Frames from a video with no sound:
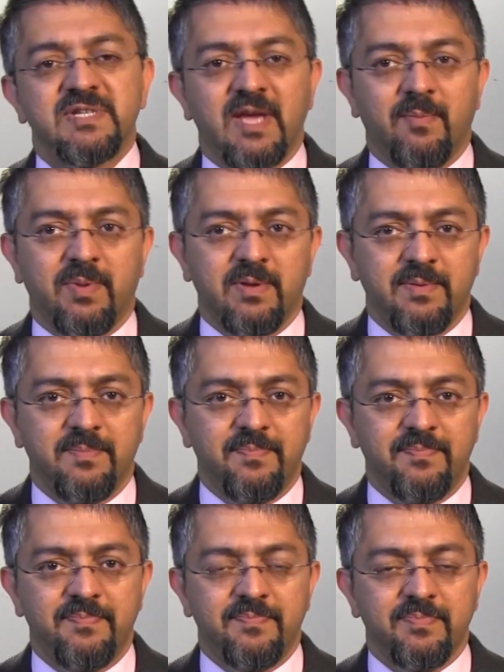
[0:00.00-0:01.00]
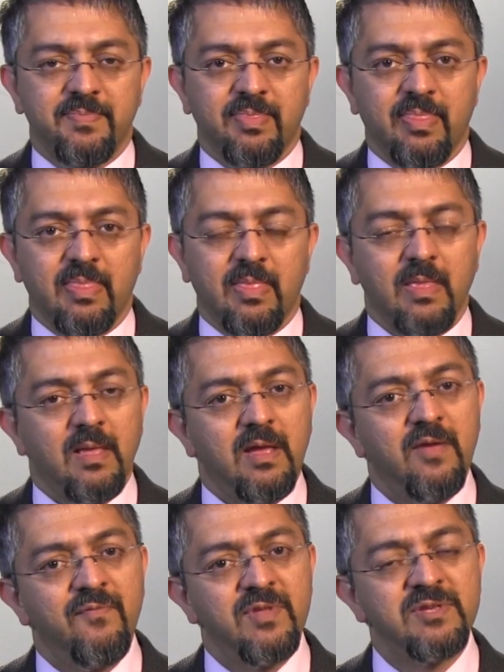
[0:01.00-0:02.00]
step?
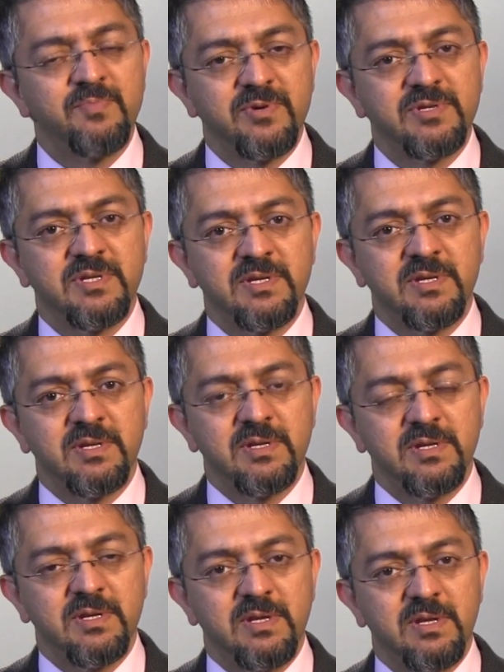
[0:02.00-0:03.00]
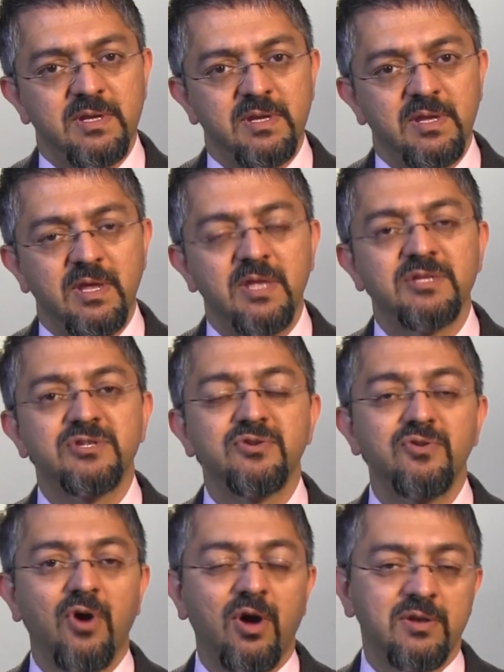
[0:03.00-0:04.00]
If this person is
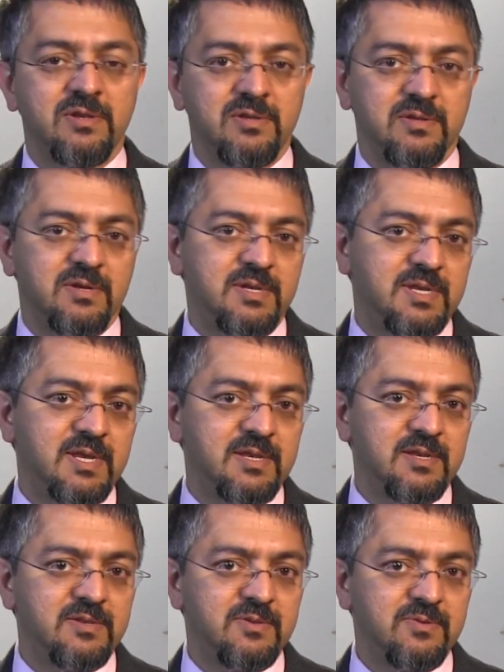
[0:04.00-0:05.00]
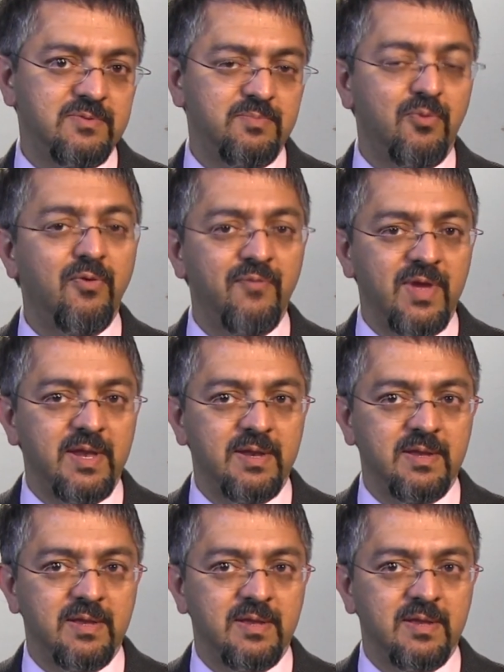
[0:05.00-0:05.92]
not addicted to morphine,